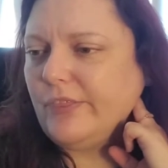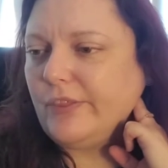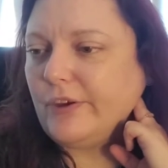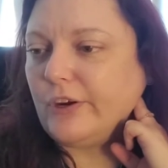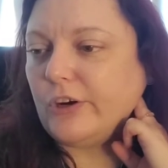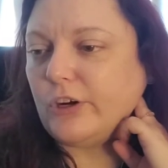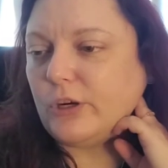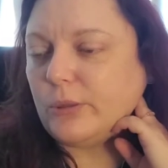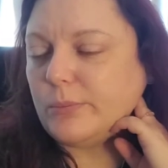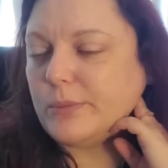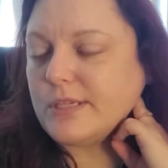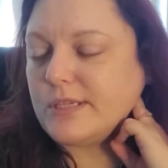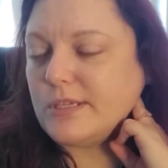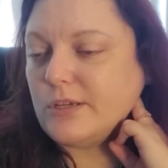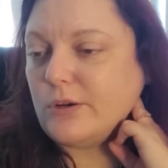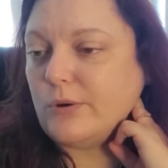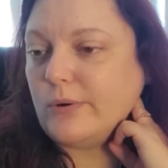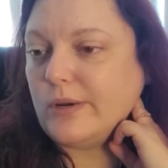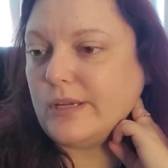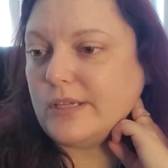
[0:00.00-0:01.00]
The Hermit
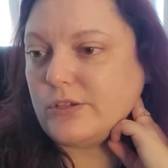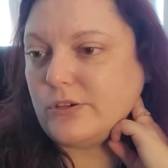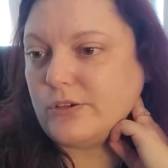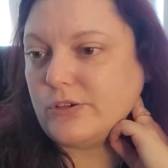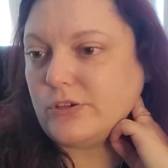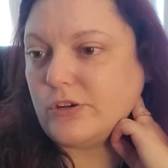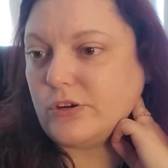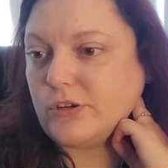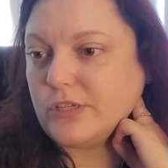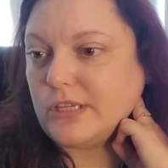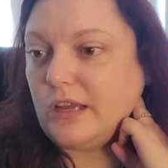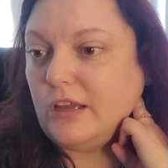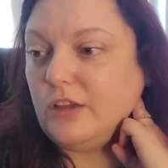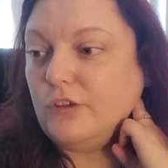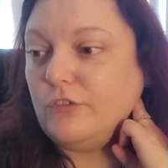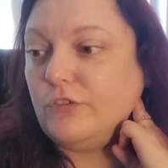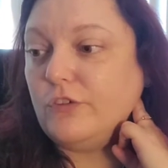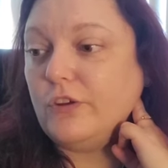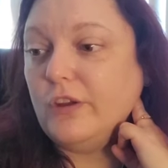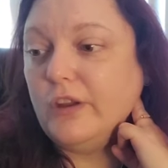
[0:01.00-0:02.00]
sequesters
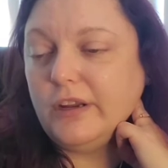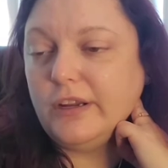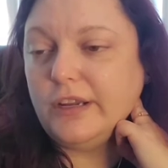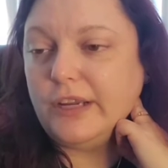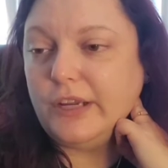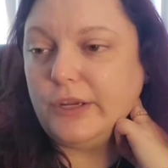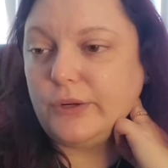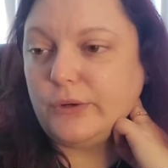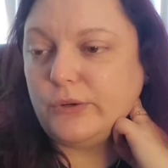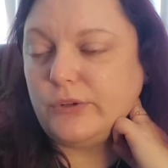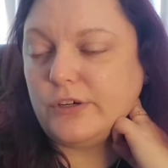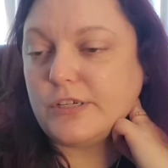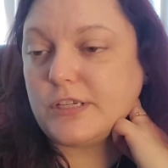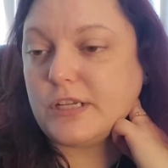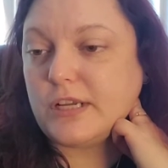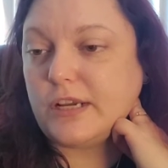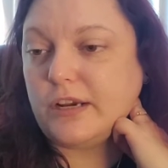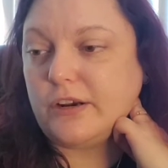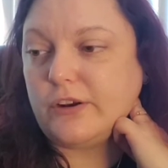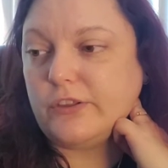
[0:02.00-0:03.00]
herself in order
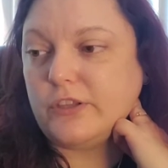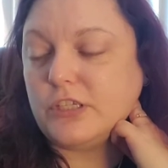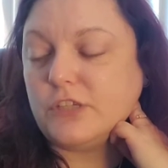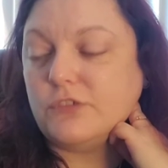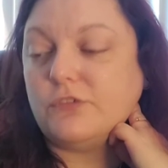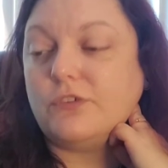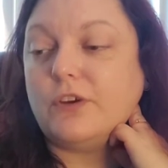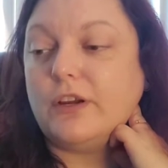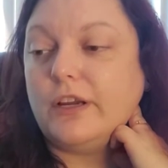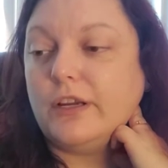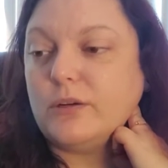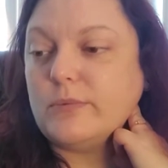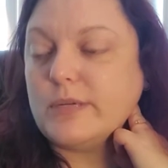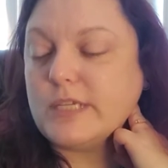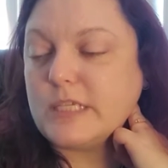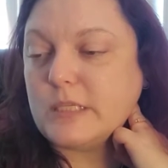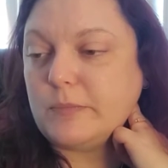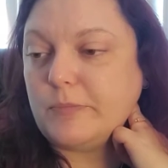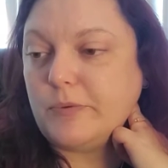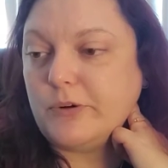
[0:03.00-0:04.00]
to hear the divine
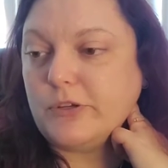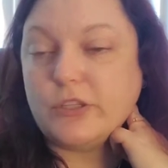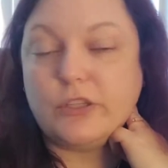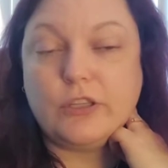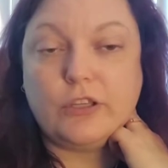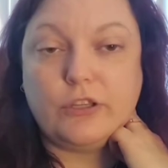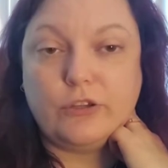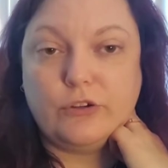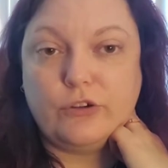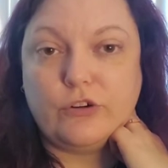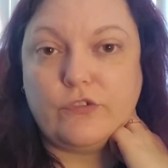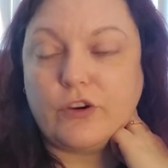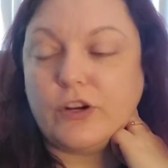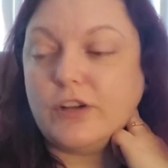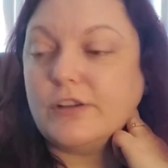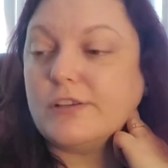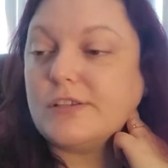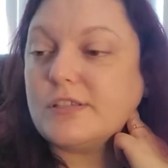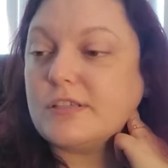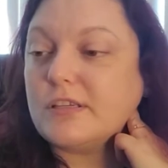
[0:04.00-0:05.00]
whispers of the
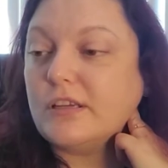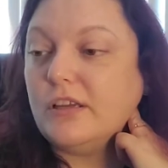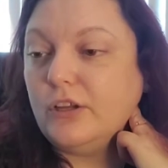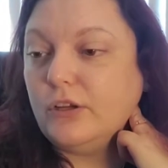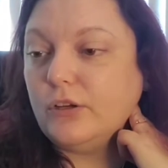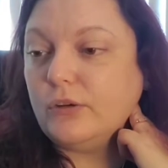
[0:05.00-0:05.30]
universe.